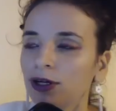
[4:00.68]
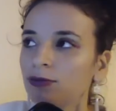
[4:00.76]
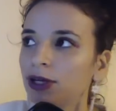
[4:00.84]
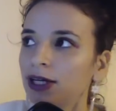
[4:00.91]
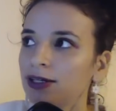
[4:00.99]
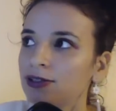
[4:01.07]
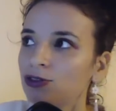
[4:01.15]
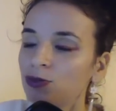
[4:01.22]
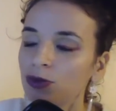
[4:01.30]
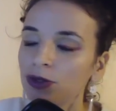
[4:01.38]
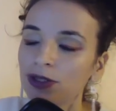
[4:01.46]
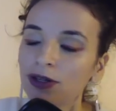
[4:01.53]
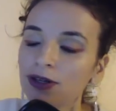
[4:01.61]
because
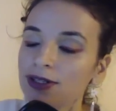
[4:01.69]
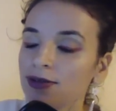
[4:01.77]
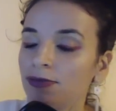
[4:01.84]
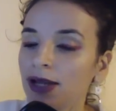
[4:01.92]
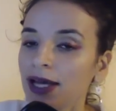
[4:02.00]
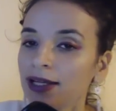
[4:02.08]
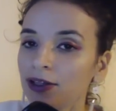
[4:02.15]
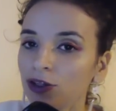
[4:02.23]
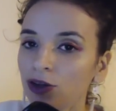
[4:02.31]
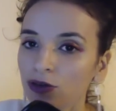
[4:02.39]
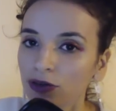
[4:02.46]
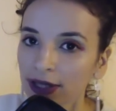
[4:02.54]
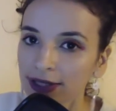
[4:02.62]
Jupiter is a planet
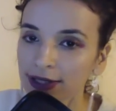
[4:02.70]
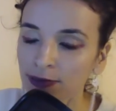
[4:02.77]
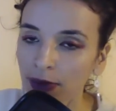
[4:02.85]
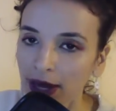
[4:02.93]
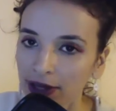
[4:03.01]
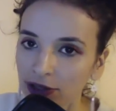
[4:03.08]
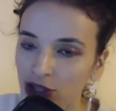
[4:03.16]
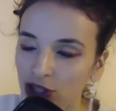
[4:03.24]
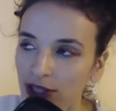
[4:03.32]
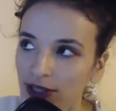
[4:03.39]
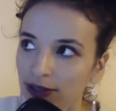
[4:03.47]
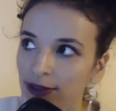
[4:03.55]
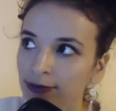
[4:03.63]
of
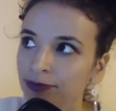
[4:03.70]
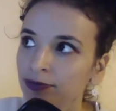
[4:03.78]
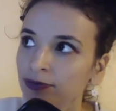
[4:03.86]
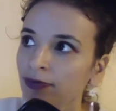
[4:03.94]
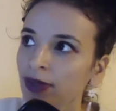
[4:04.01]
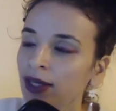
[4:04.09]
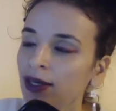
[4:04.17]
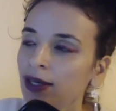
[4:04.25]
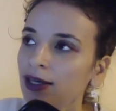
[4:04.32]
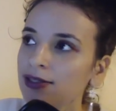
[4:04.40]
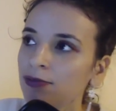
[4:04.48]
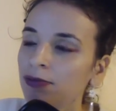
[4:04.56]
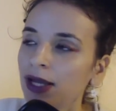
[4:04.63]
expansion.
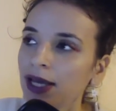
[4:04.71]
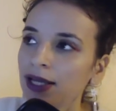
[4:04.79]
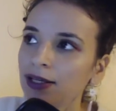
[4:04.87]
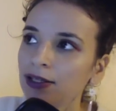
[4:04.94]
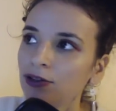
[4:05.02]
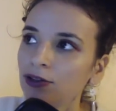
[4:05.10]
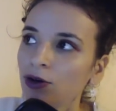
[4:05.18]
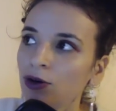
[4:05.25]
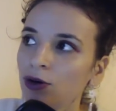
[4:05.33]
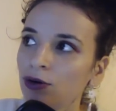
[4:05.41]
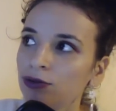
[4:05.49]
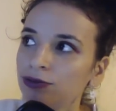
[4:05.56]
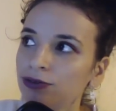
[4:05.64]
It's a planet
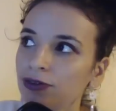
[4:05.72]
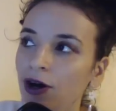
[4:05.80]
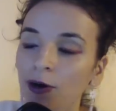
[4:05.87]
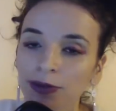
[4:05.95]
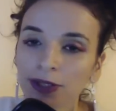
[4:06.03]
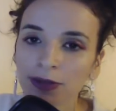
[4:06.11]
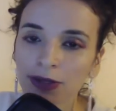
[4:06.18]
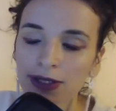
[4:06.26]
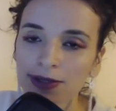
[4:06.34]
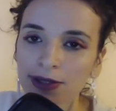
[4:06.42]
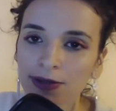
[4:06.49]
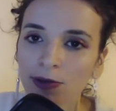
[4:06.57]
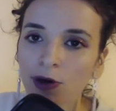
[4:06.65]
of
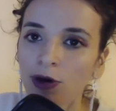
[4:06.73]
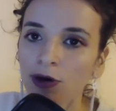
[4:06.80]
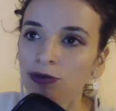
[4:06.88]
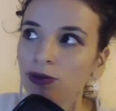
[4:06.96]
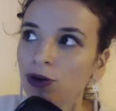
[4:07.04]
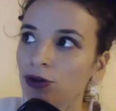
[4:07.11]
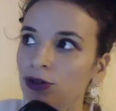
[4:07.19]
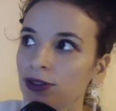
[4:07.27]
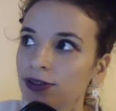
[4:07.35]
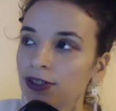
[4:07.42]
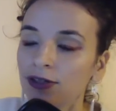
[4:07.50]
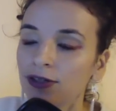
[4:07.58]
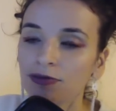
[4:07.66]
optimism, of
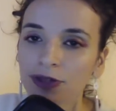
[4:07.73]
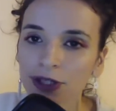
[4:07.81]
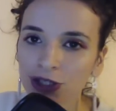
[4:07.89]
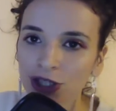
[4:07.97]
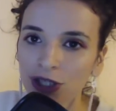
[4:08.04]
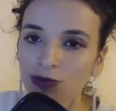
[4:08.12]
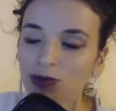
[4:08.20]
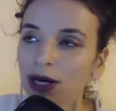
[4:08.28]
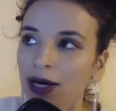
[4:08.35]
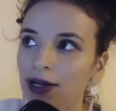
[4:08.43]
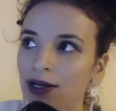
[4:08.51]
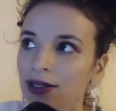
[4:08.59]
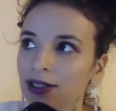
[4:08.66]
long-term vision,
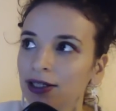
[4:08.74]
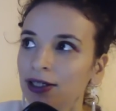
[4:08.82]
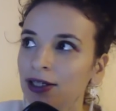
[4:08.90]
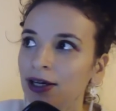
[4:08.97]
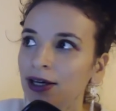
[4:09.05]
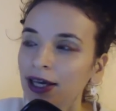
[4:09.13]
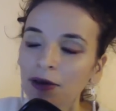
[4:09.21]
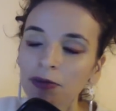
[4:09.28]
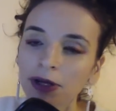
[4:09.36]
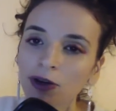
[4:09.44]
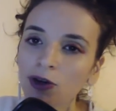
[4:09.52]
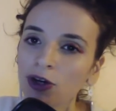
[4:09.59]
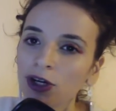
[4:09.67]
while
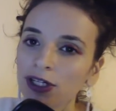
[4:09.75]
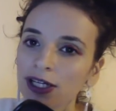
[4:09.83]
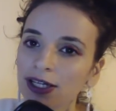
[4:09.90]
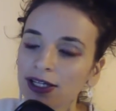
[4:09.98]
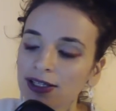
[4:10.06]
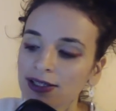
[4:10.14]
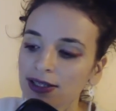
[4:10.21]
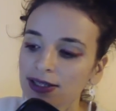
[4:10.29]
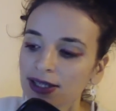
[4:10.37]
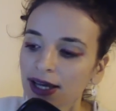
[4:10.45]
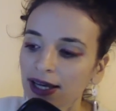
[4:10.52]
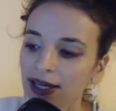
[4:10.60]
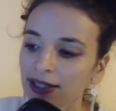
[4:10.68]
Capricorn is a
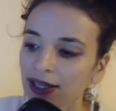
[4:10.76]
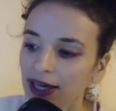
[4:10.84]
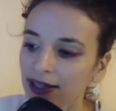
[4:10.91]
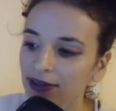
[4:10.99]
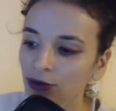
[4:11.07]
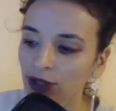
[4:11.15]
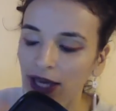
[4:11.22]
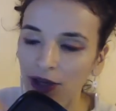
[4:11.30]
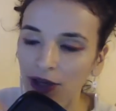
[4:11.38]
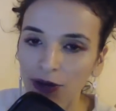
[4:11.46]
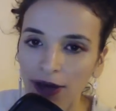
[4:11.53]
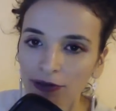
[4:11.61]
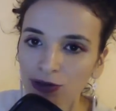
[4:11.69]
sign that, okay,
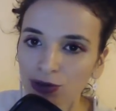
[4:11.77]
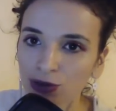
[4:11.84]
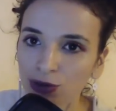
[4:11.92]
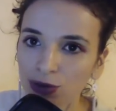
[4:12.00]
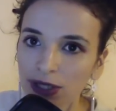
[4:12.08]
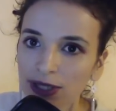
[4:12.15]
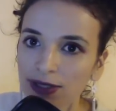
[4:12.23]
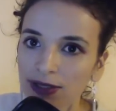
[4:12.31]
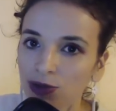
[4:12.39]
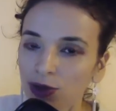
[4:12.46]
you have to do this